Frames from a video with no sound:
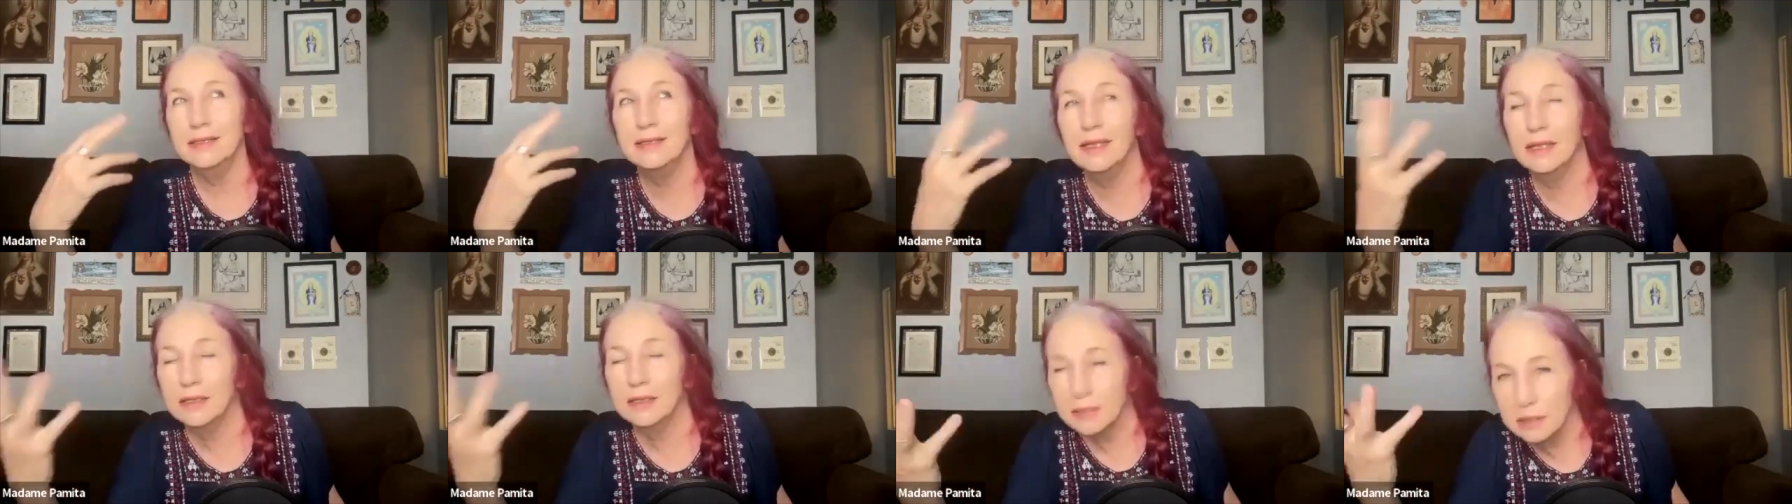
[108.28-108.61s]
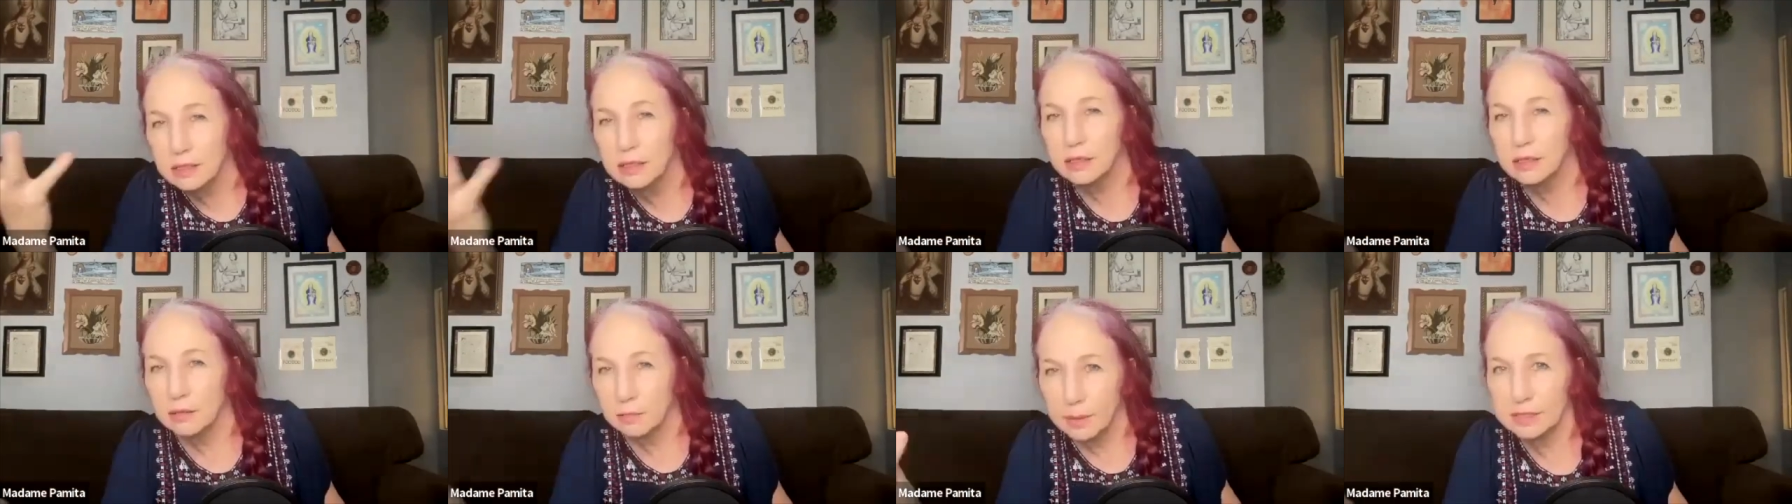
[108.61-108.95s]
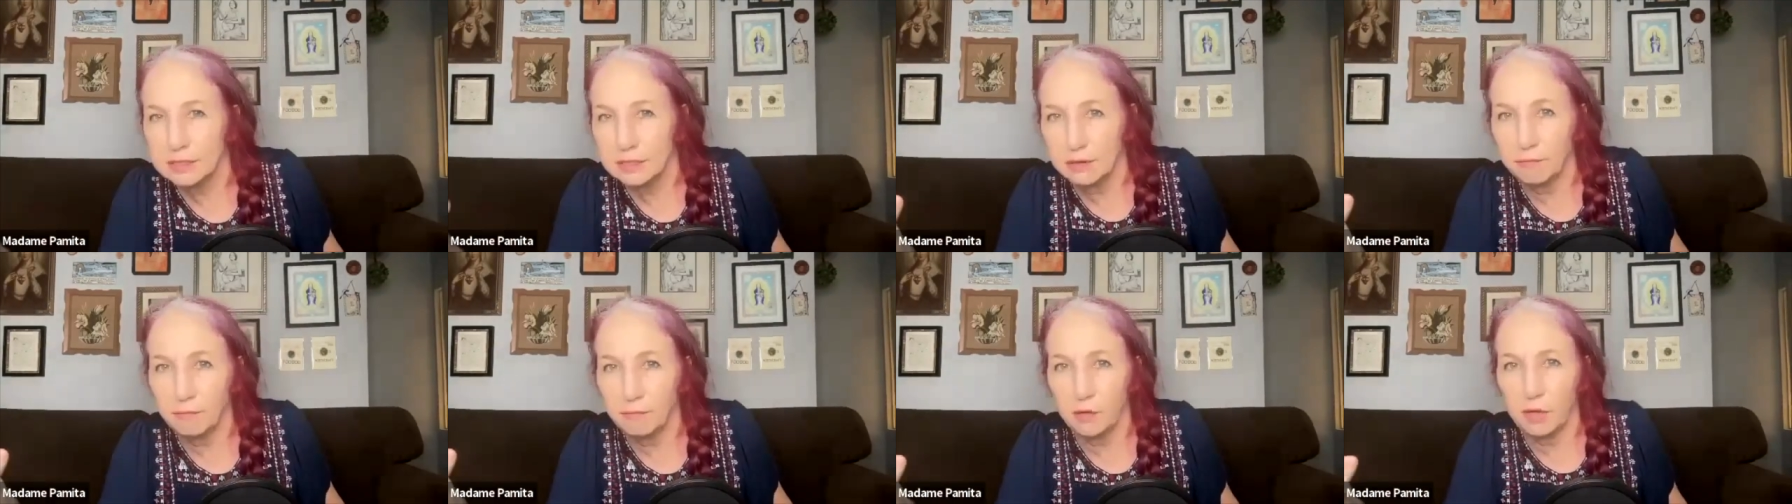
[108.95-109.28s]
a little
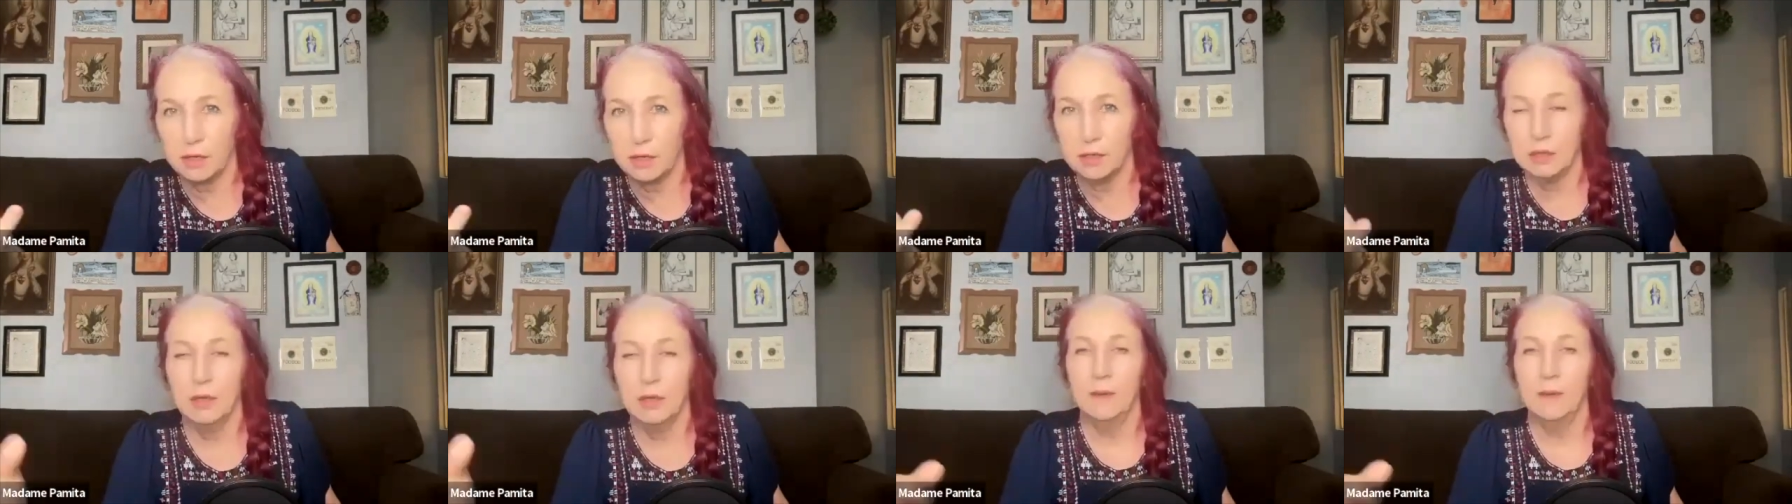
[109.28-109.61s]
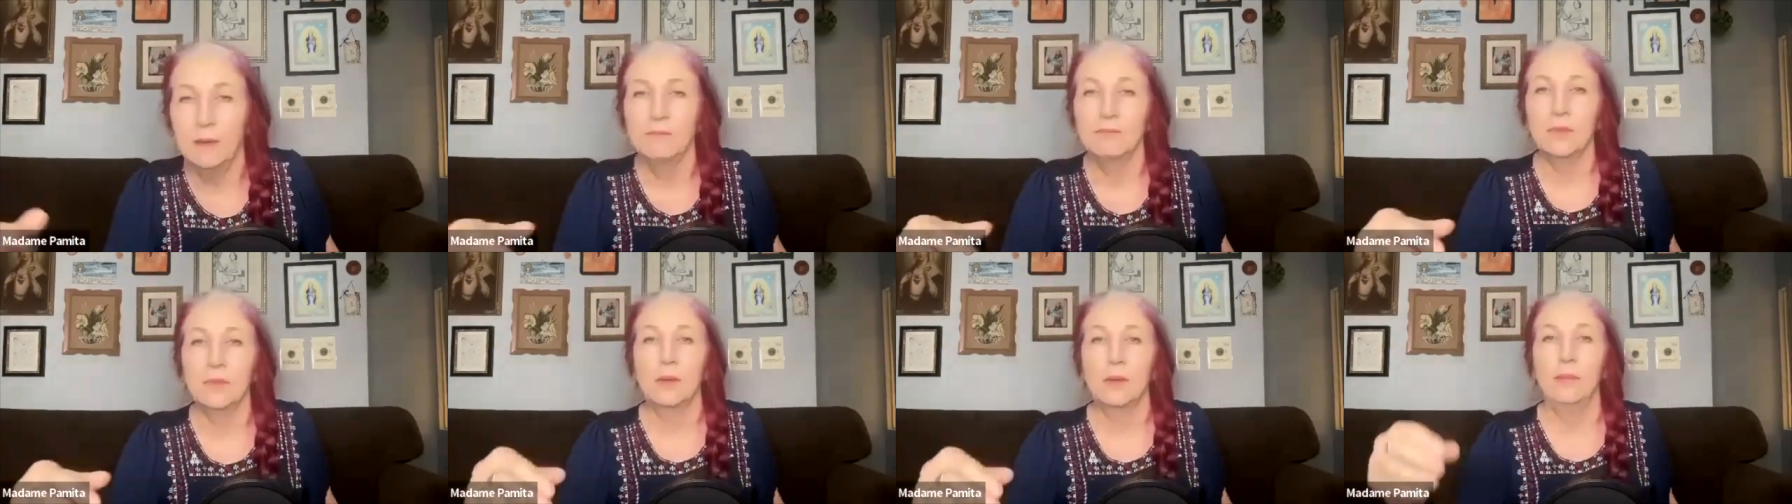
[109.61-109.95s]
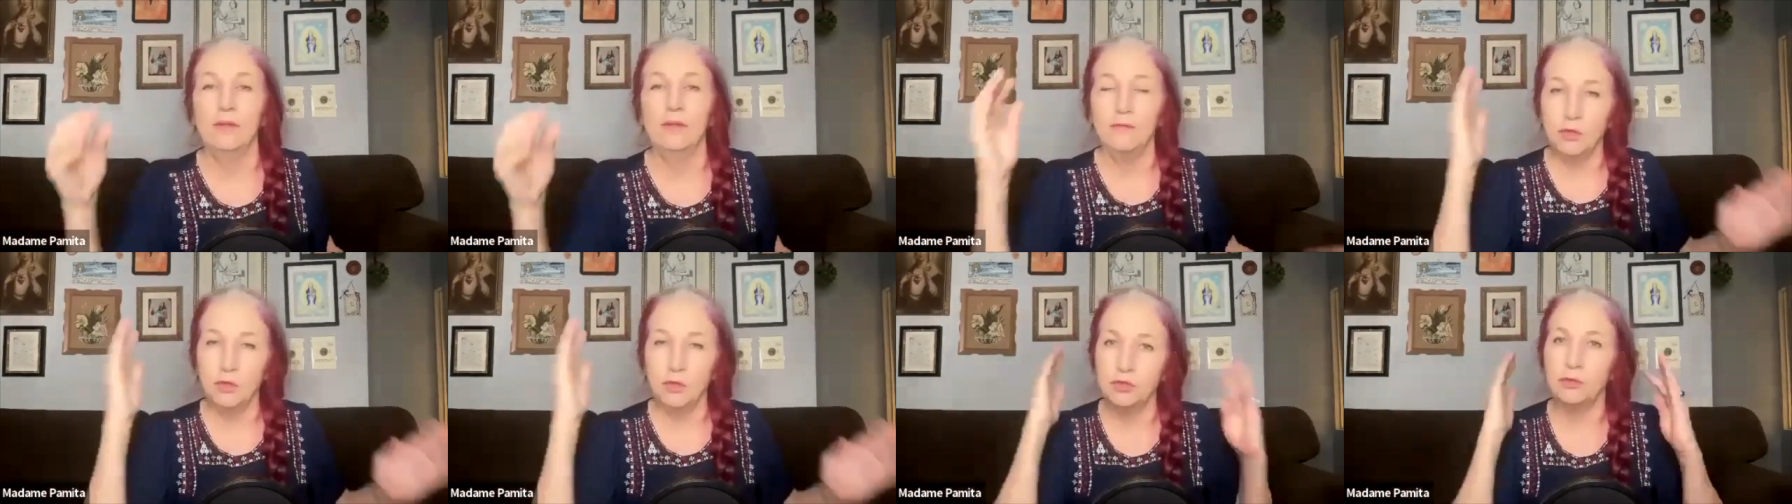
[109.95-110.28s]
bit different. But
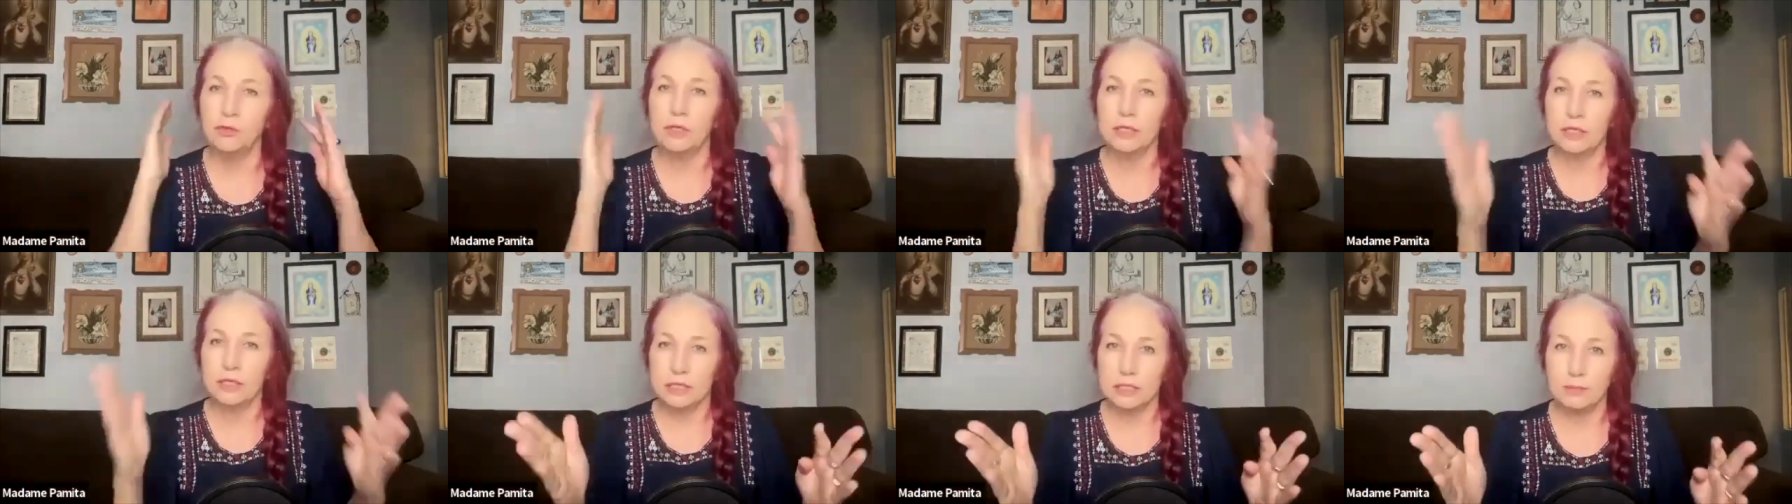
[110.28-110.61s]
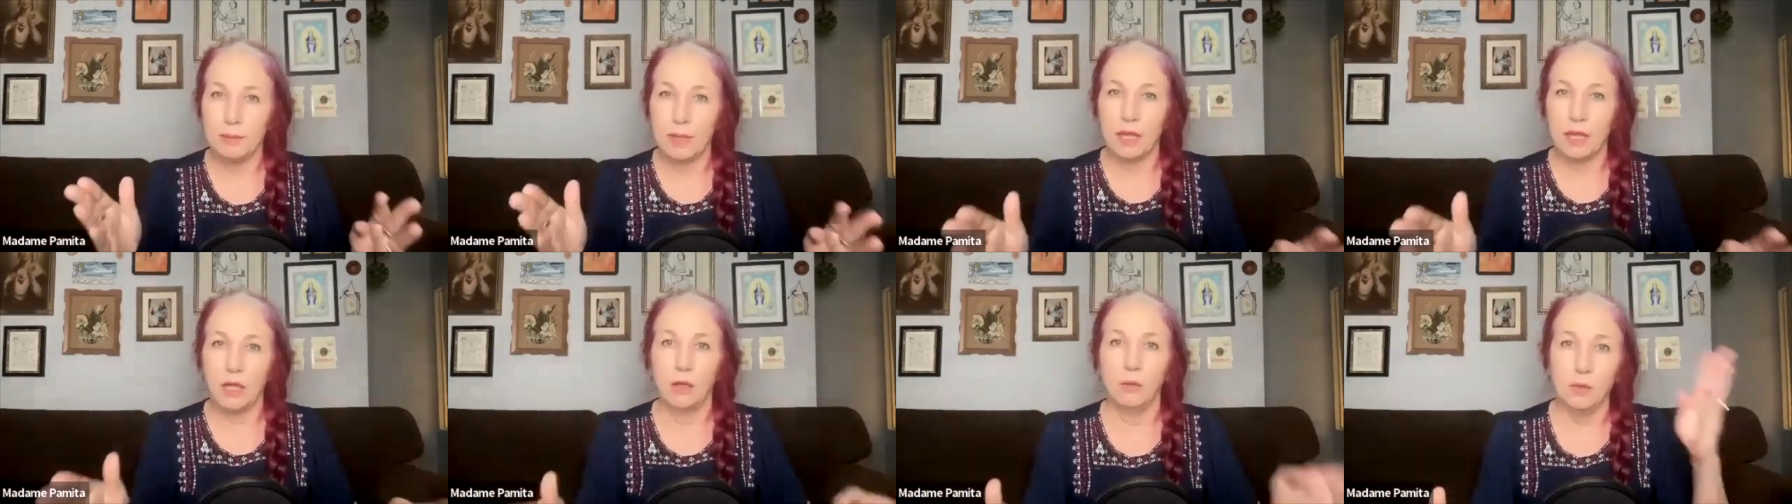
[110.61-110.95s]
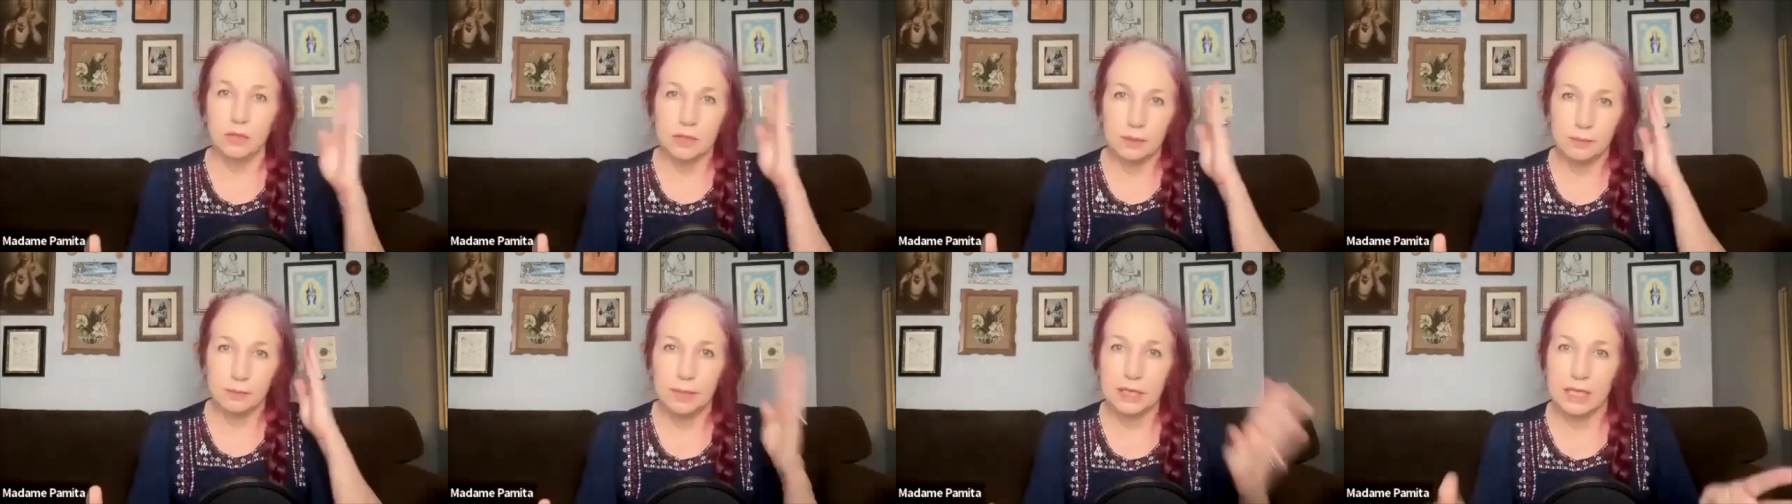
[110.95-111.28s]
if you're doing a spell
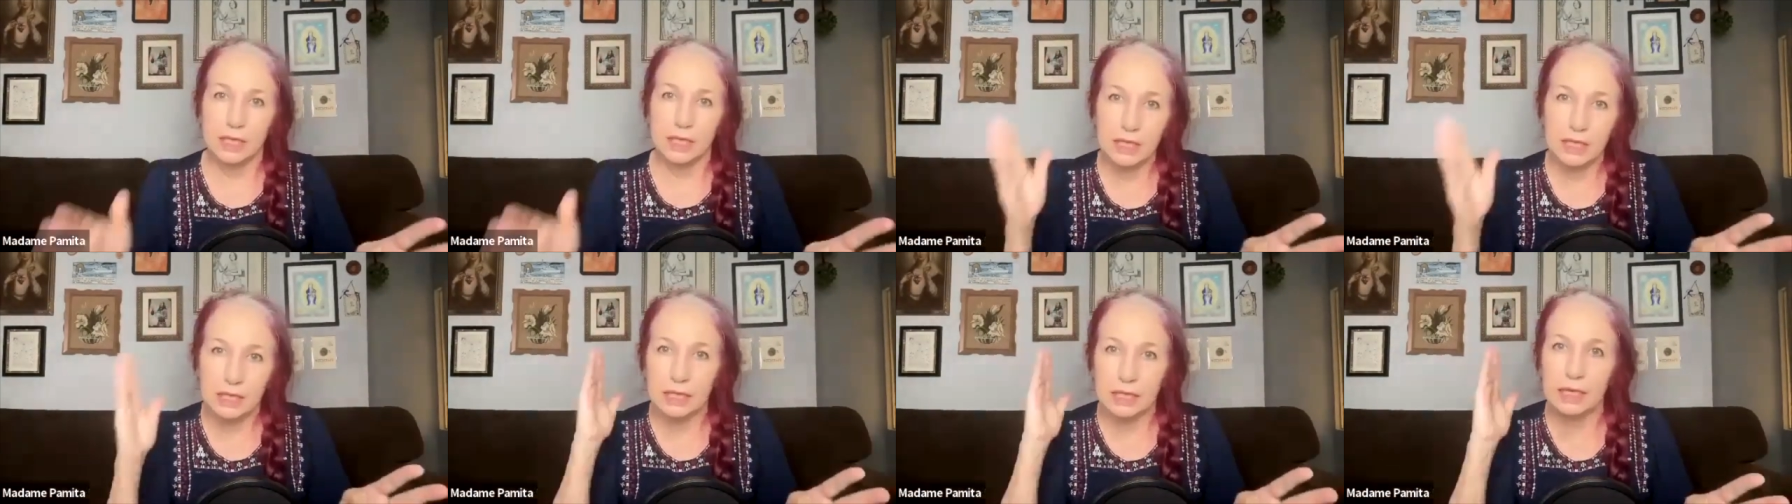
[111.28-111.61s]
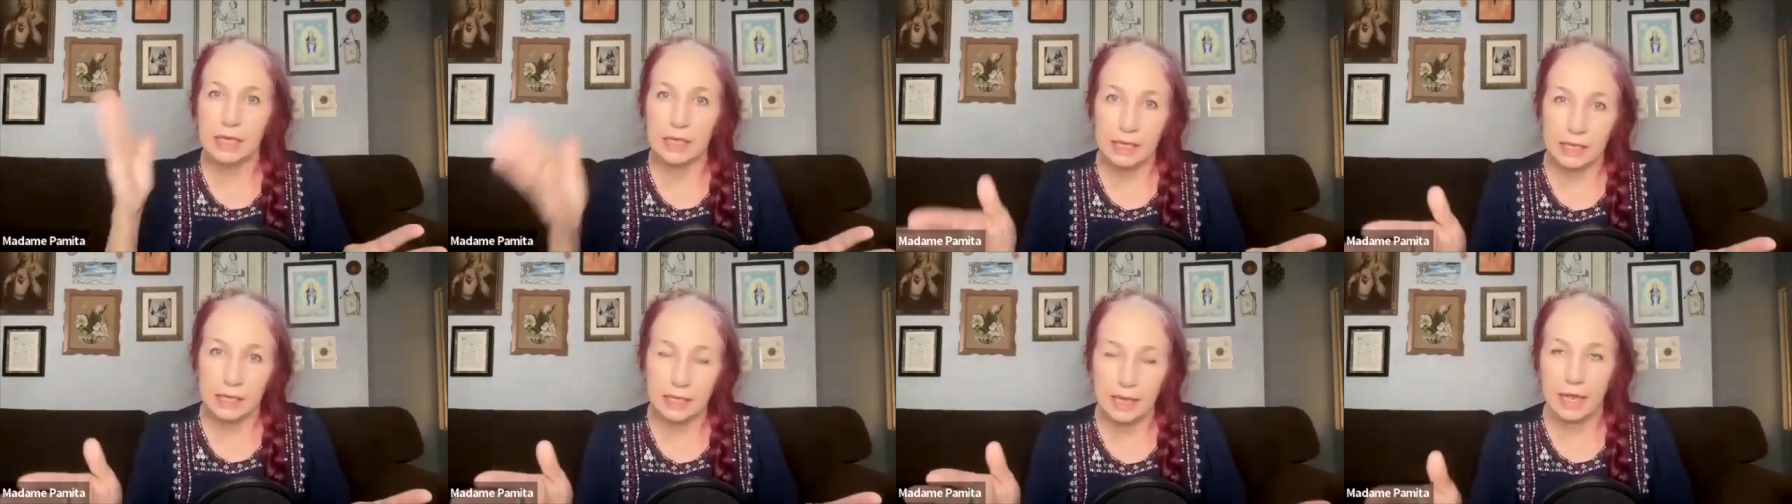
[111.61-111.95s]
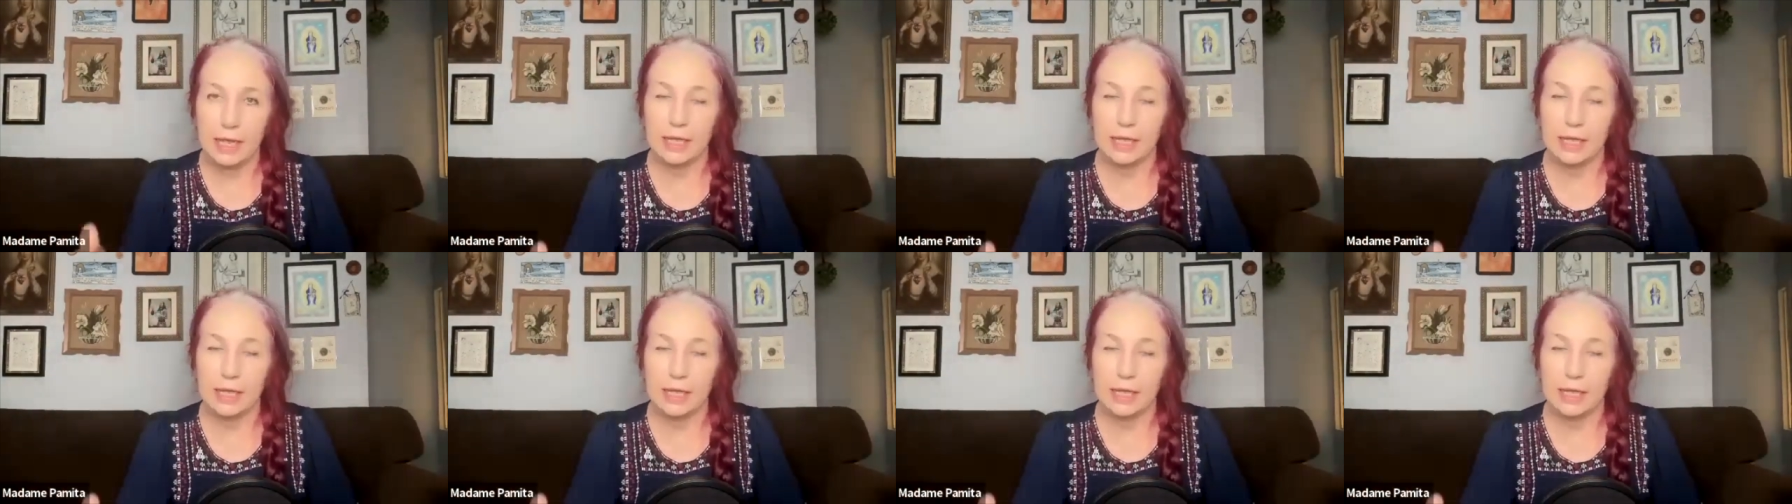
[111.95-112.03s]
with a beginning and an